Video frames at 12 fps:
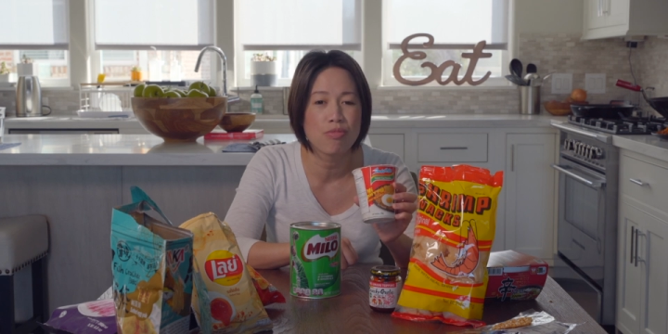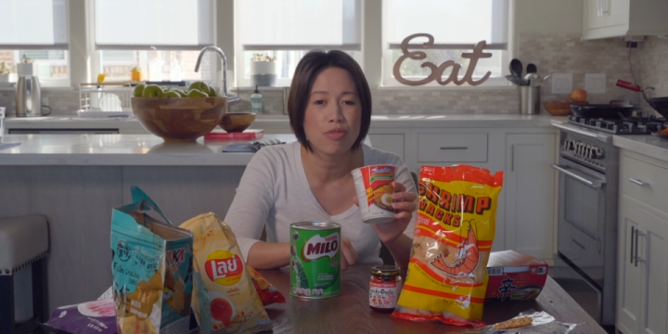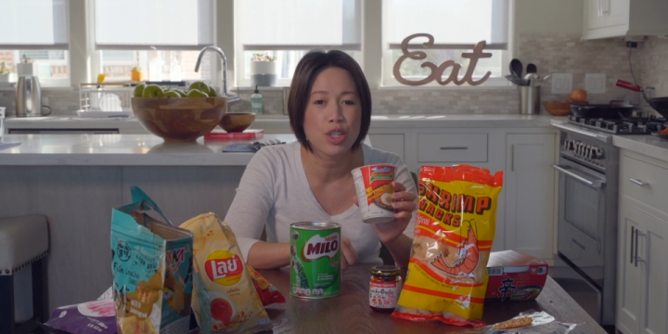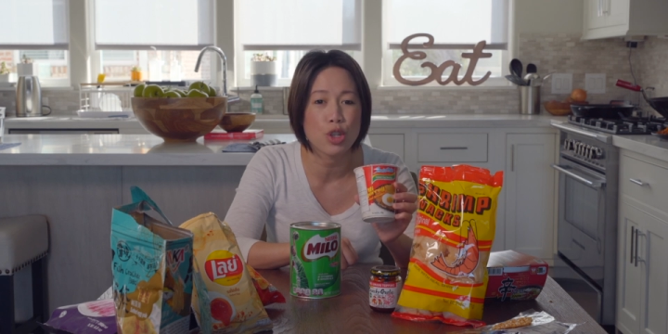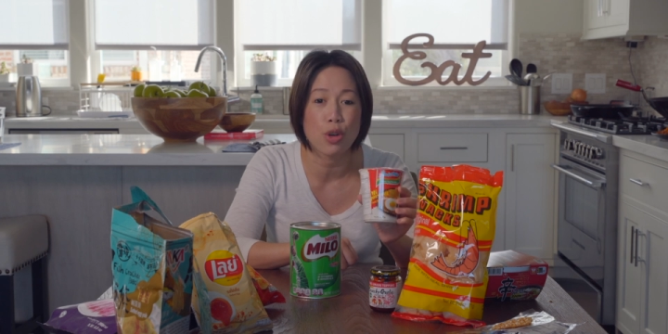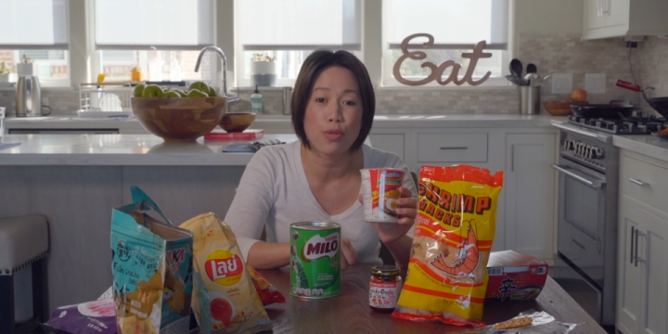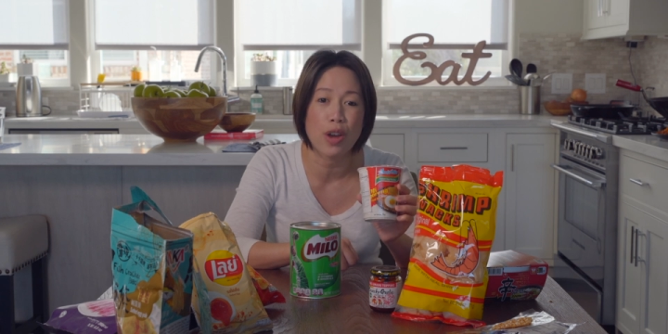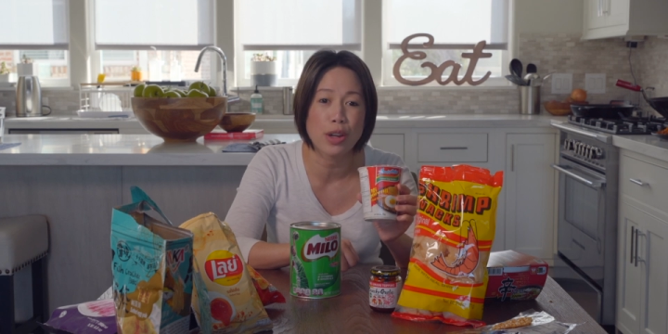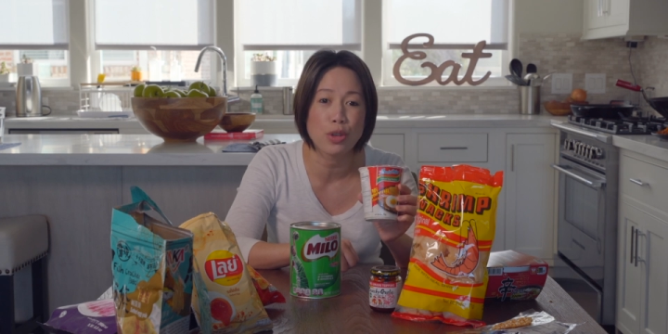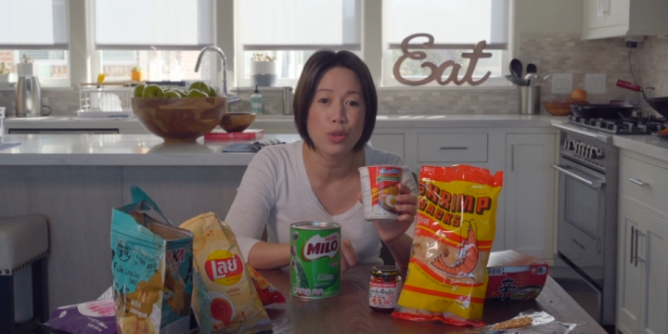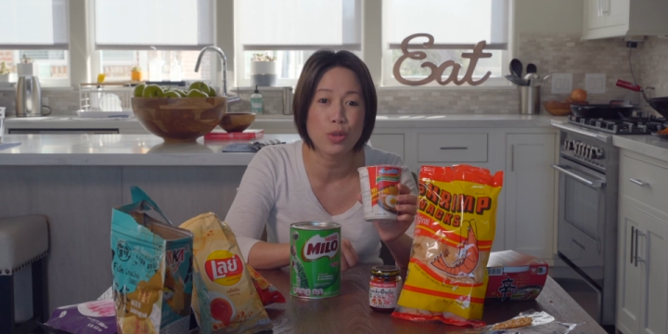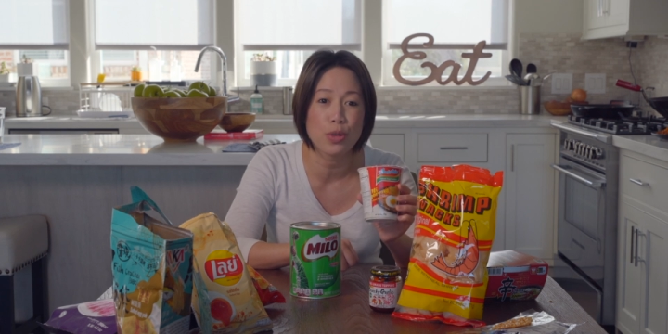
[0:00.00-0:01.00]
stir-fried
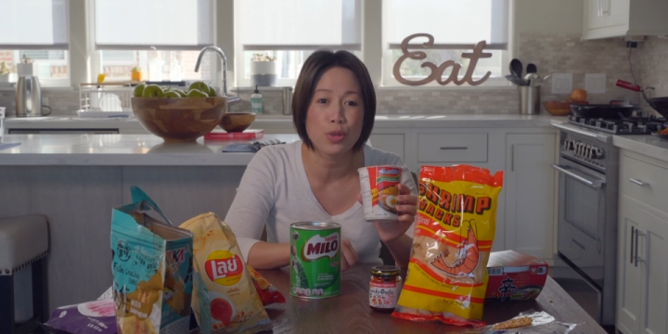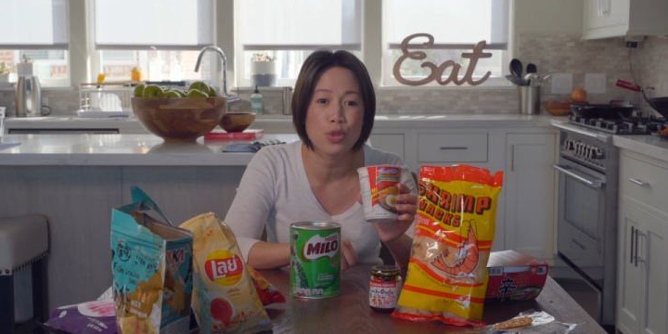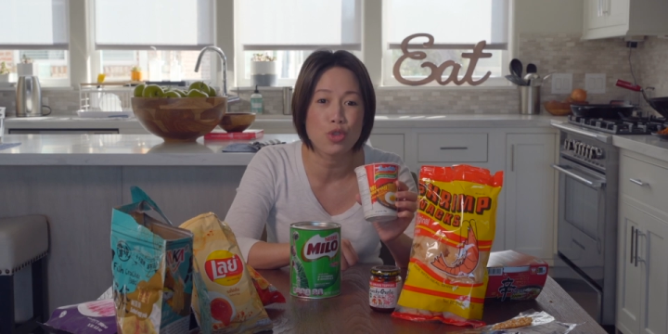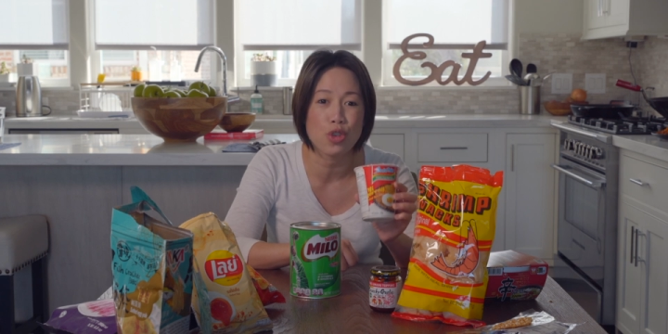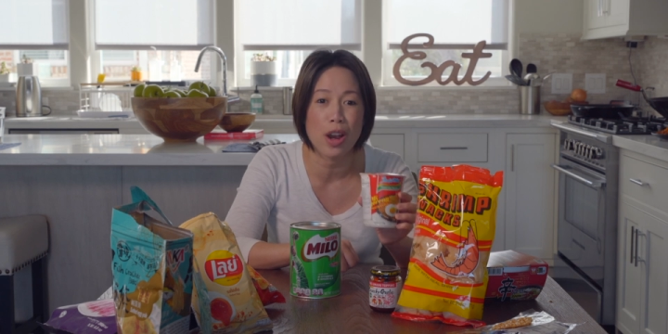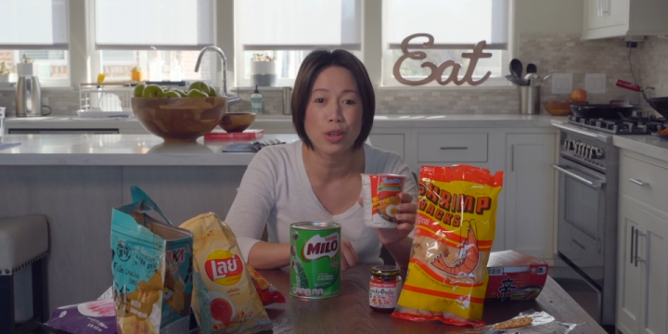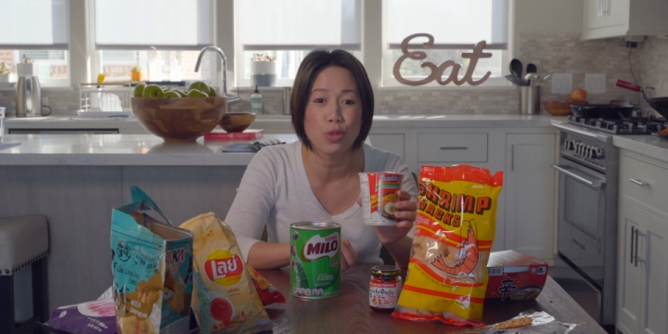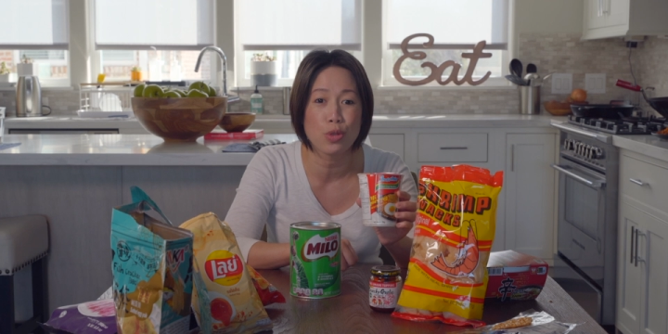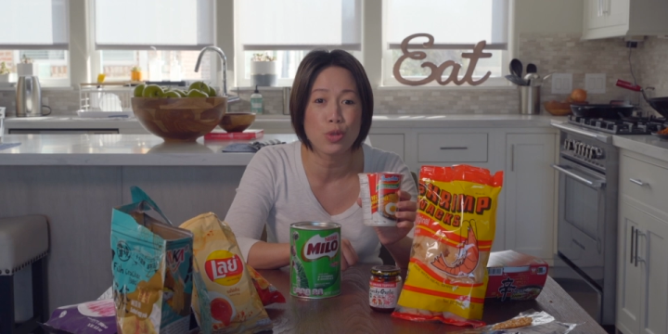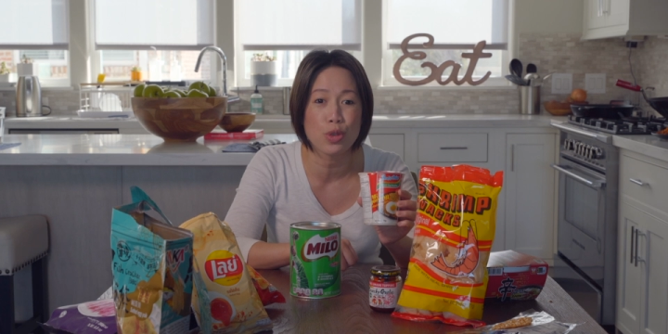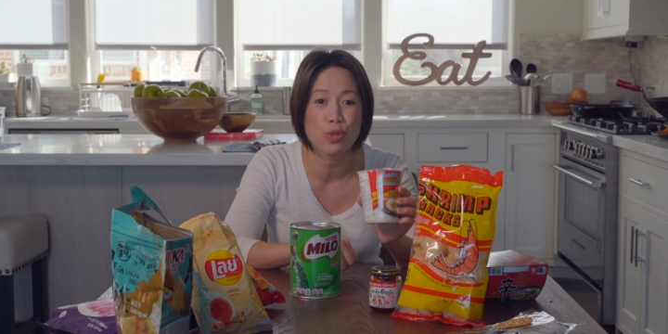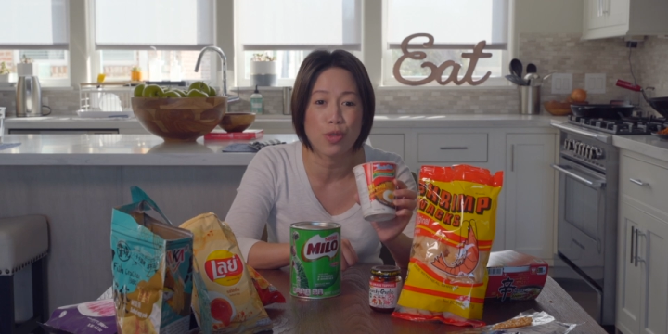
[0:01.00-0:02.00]
noodles, dry
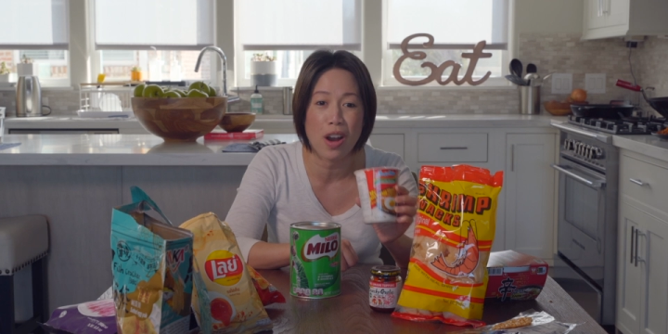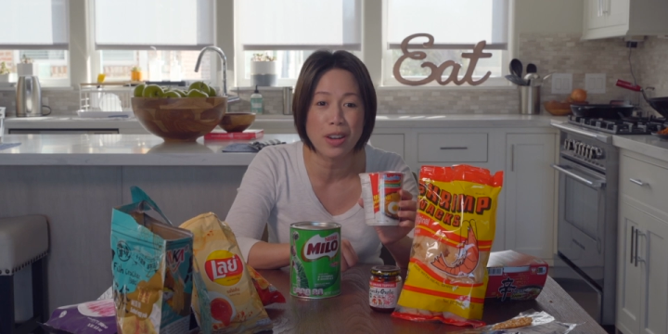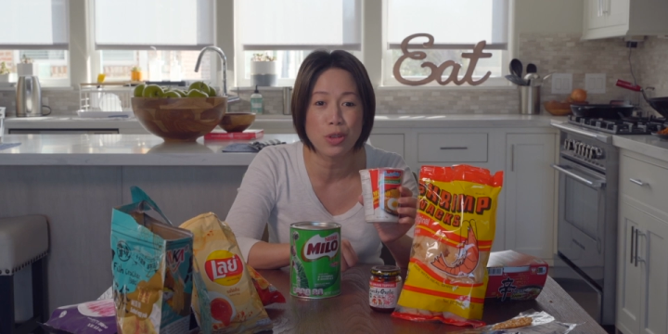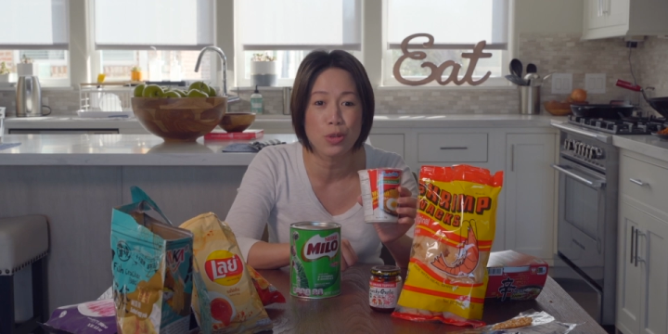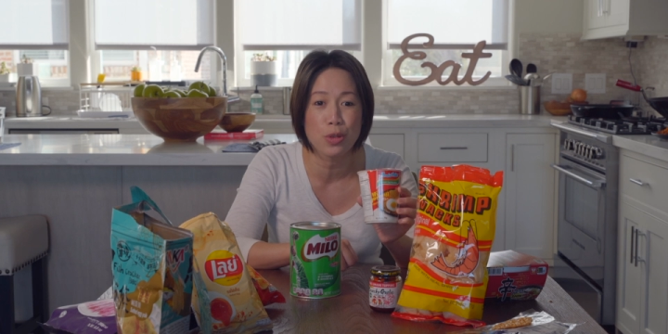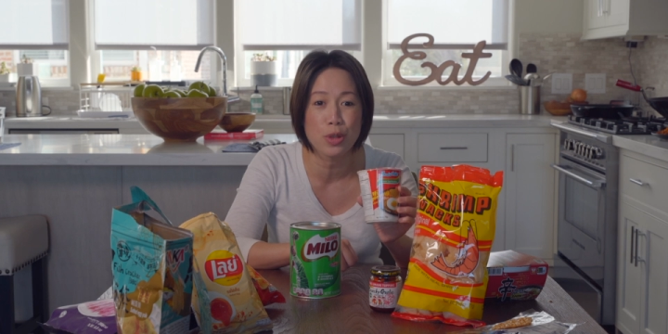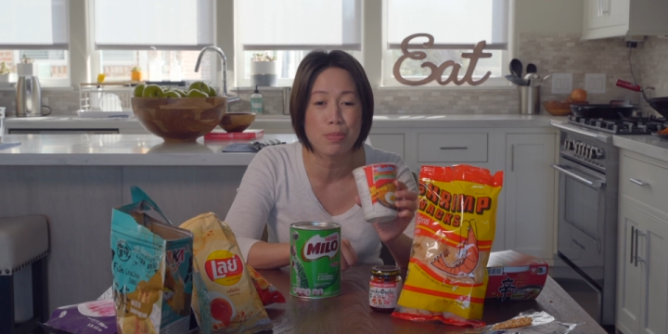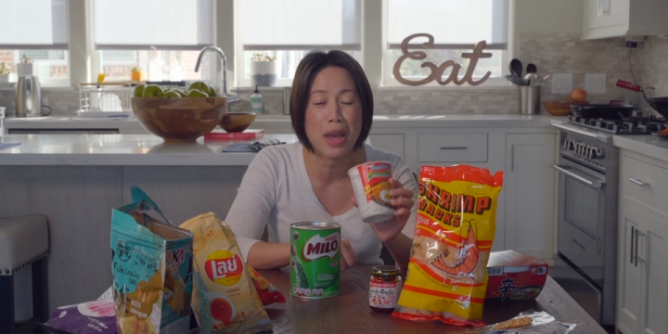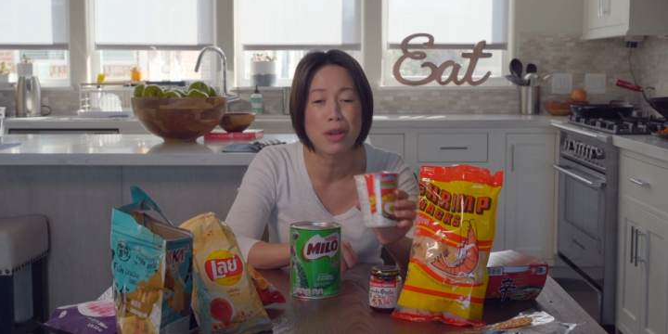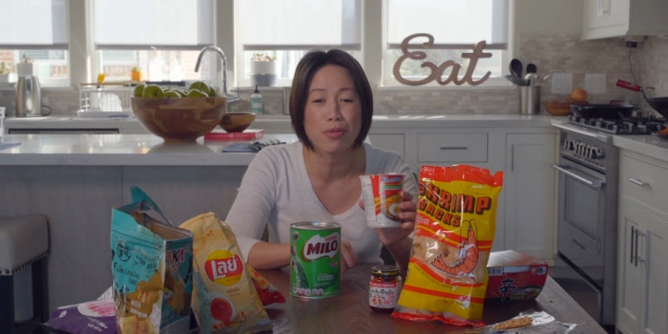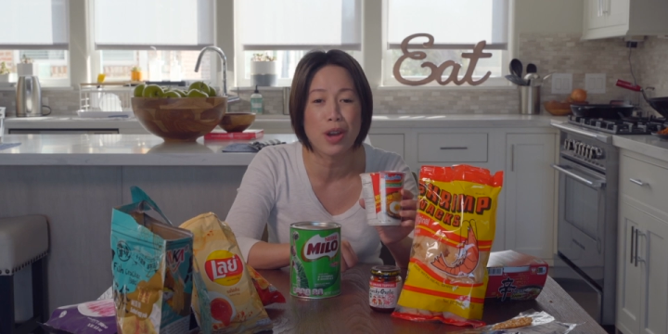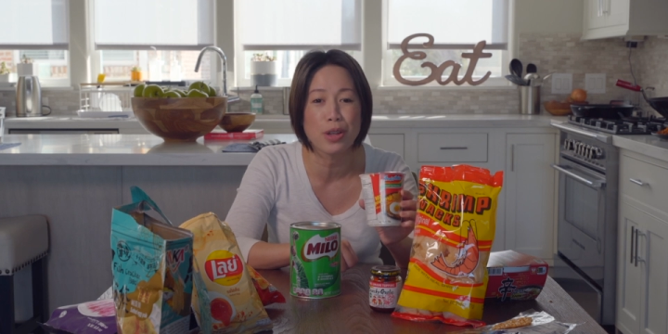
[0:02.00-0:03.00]
noodles, fried noodles,
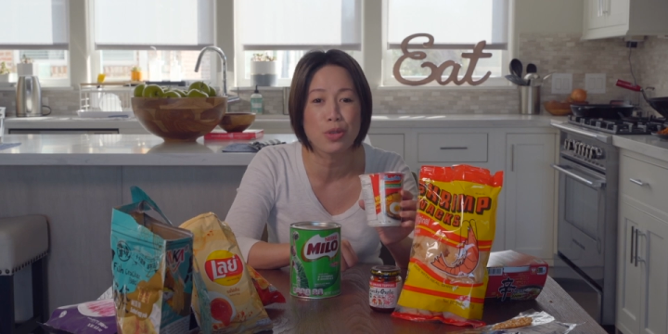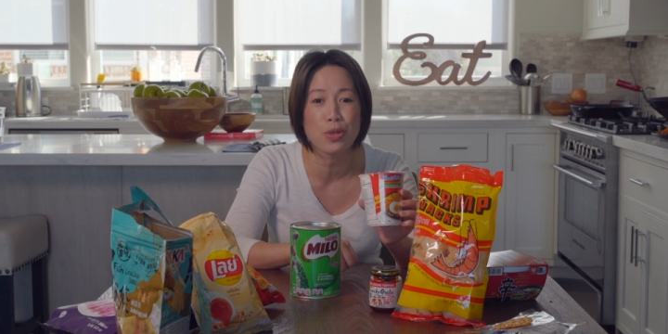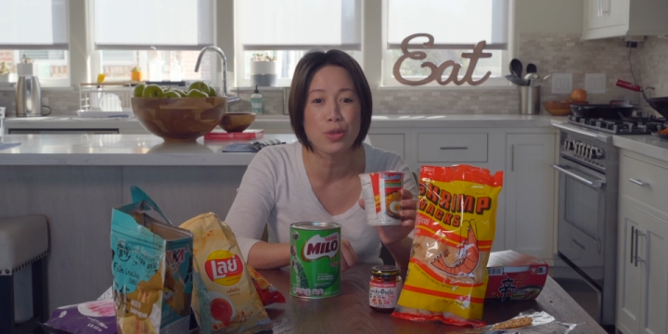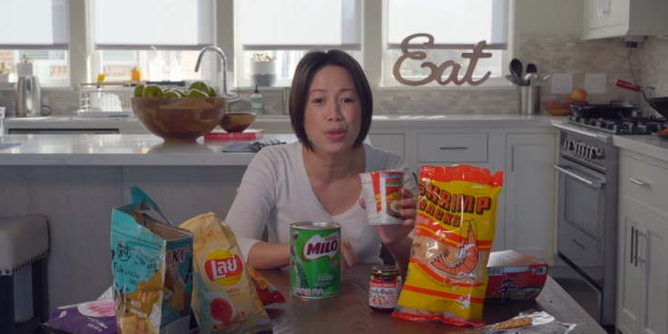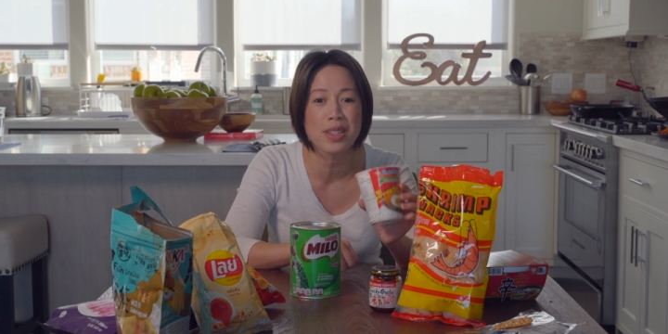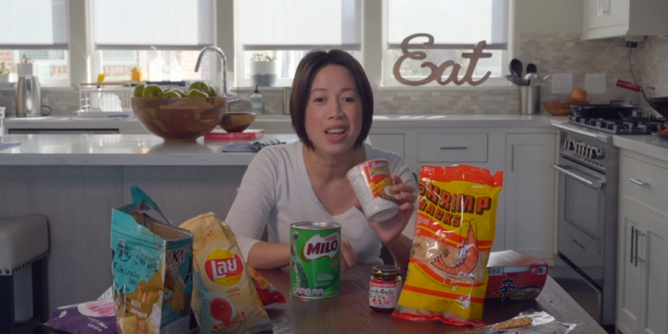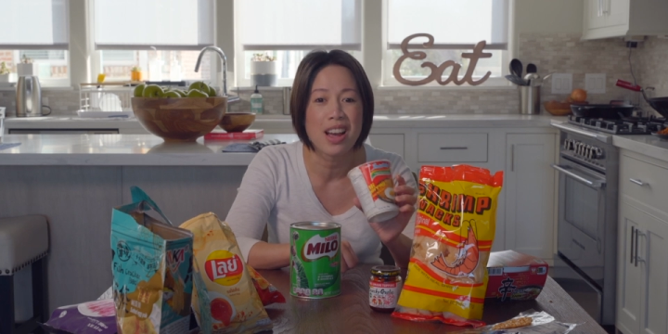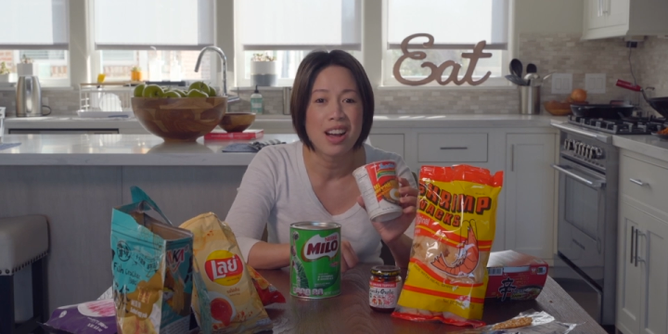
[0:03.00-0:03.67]
pan-fried noodles.